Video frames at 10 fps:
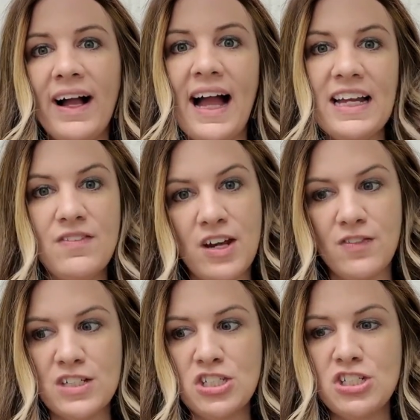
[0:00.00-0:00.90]
kind of
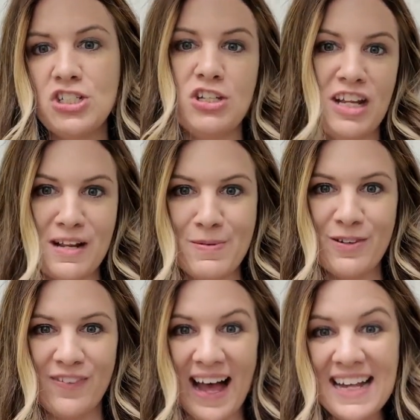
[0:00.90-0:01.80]
interventions you need to
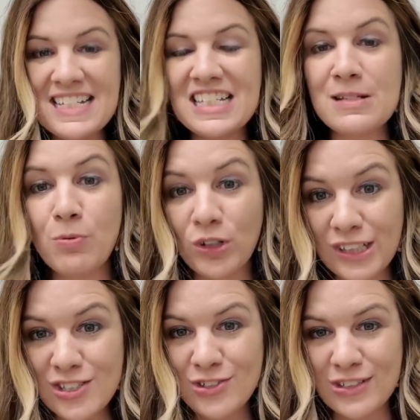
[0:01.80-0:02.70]
provide to support the
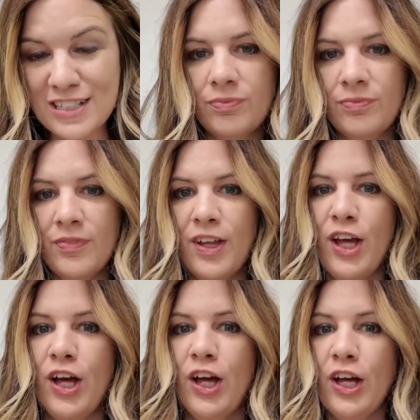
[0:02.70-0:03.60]
students.
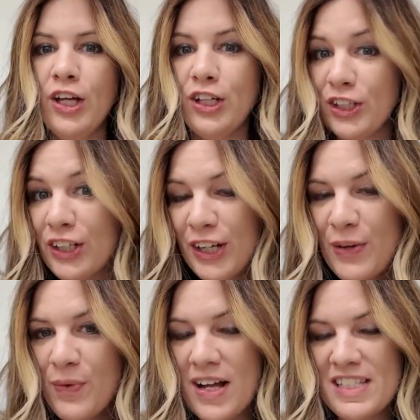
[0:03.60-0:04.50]
You're going
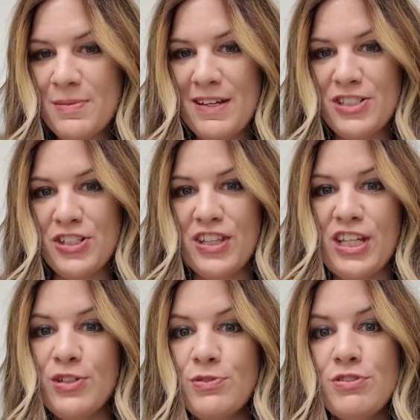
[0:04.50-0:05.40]
to want to make sure that
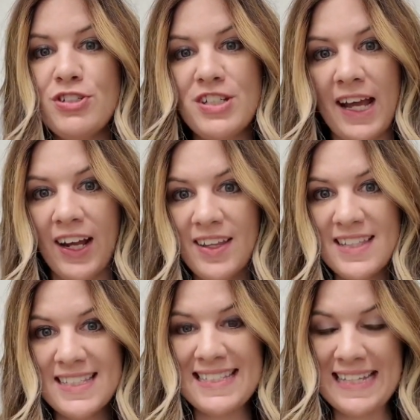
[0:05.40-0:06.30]
you share
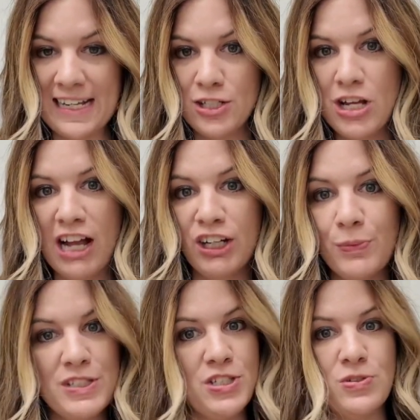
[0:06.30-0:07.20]
this data tracker
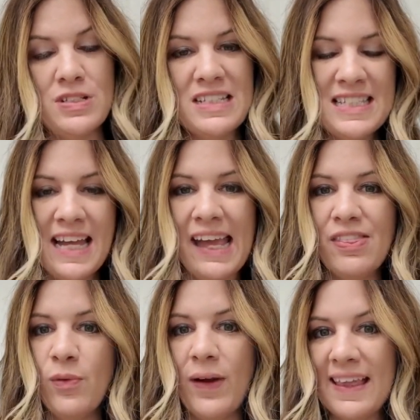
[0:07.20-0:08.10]
with students in
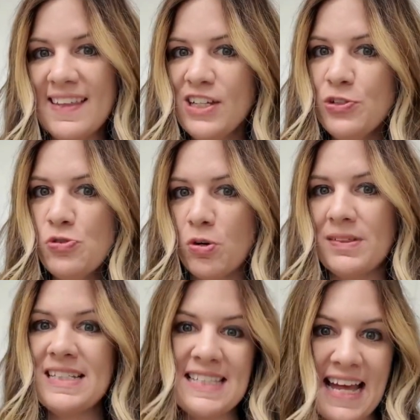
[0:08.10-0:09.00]
the way that you
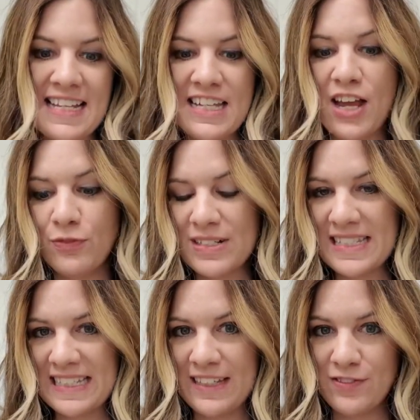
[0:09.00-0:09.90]
normally send and
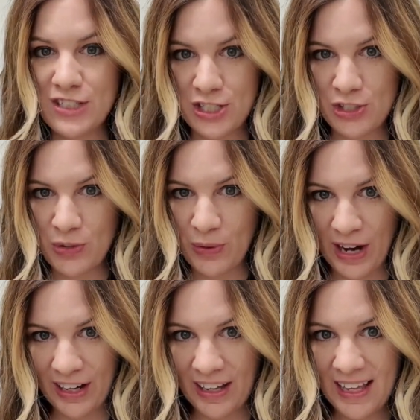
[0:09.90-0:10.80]
receive digital
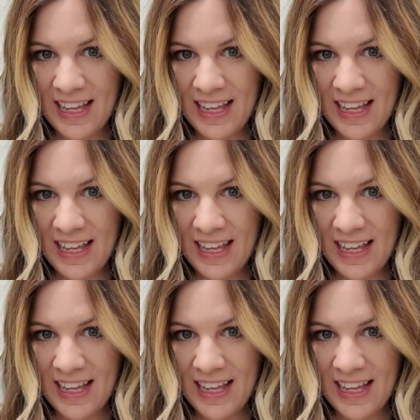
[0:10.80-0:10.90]
work.